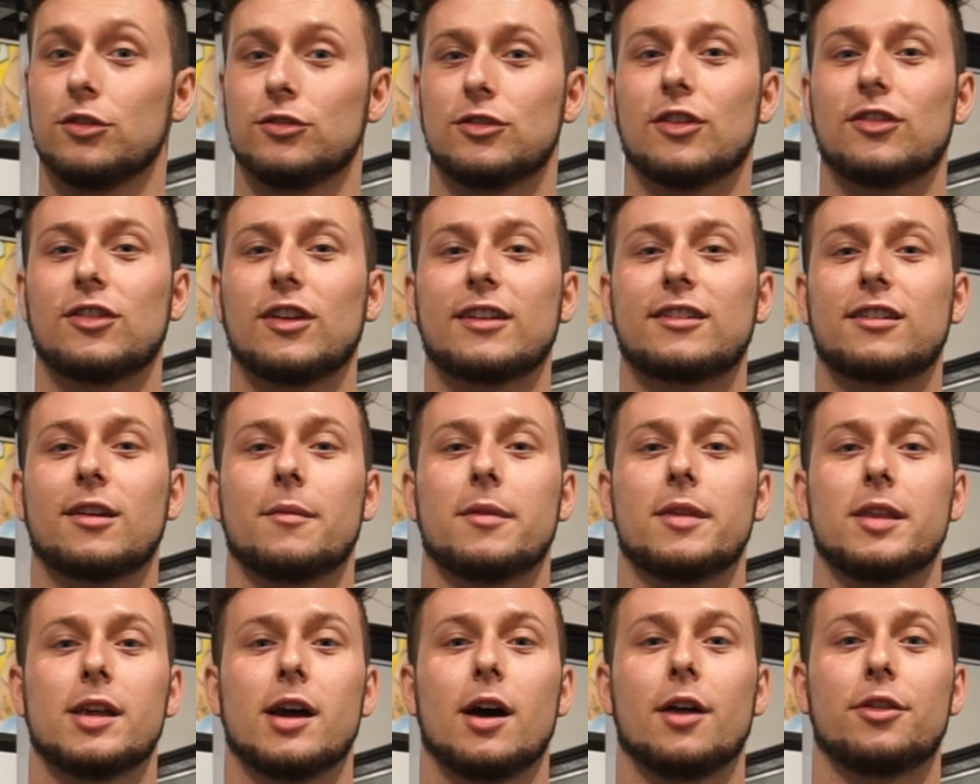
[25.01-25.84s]
Just like
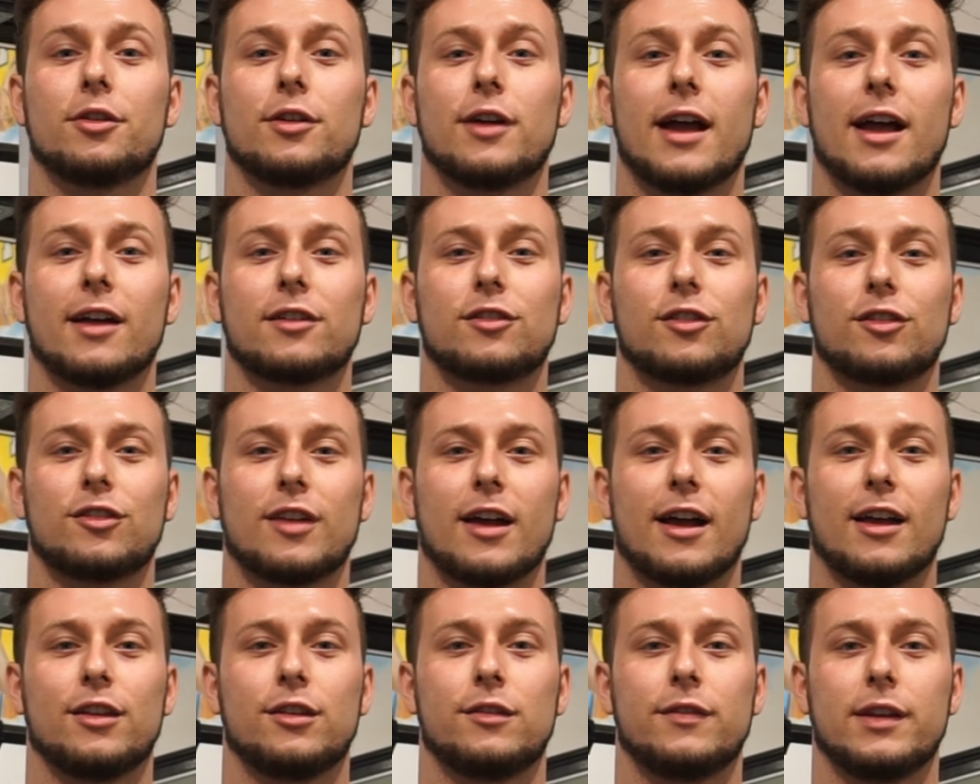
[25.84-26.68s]
some of the other
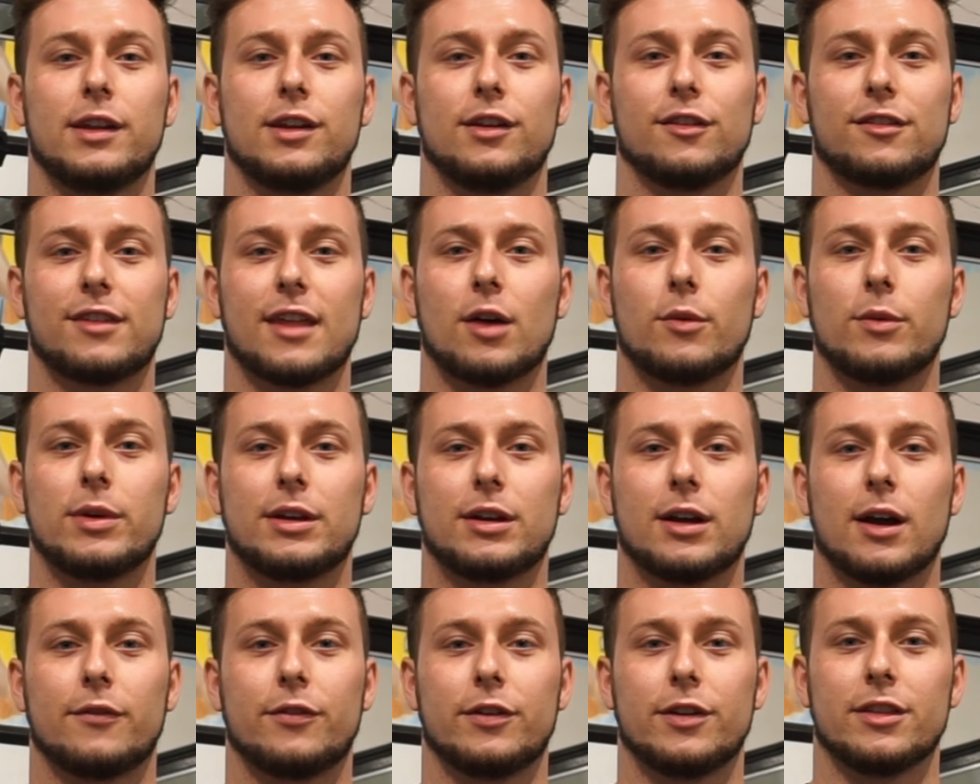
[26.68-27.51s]
exercise videos that
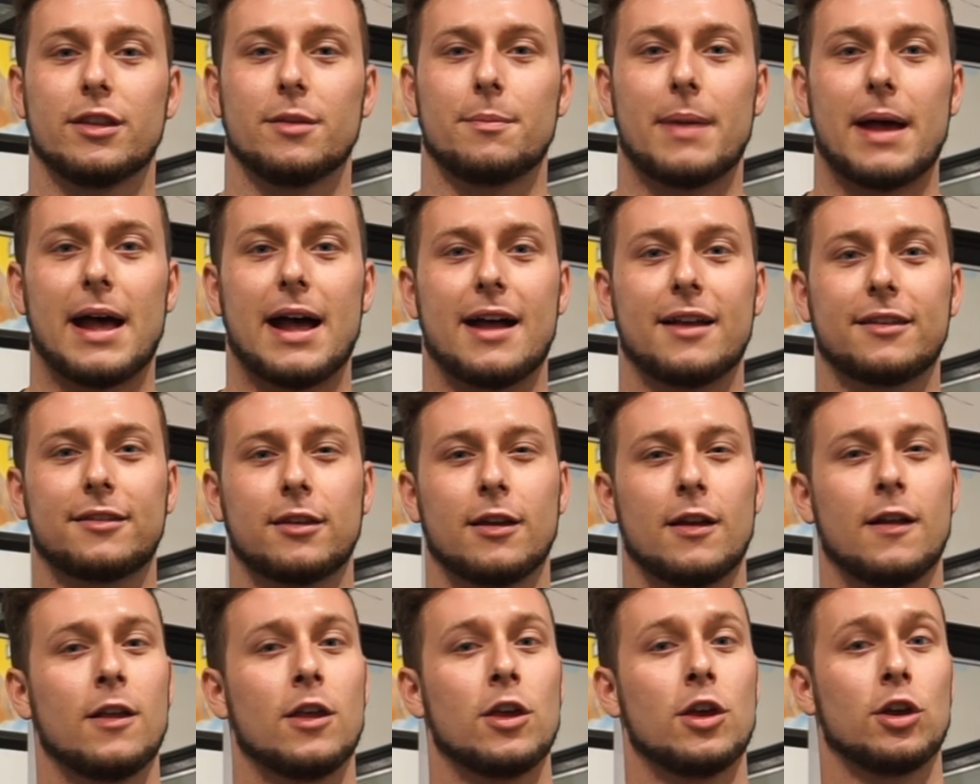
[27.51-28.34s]
we covered in the
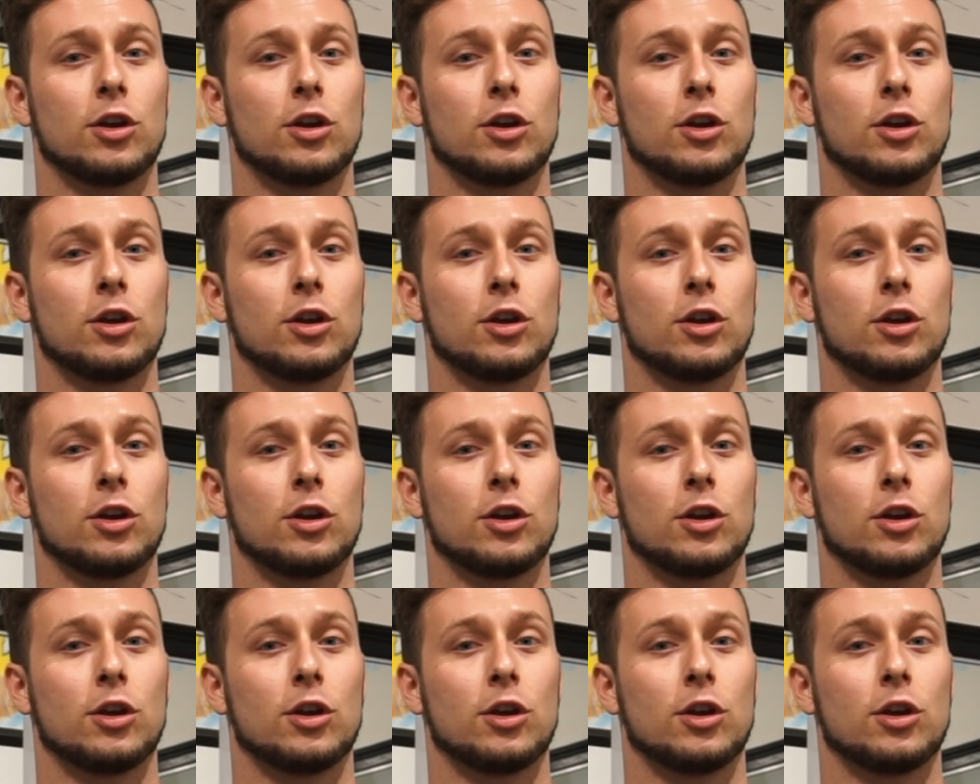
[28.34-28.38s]
past,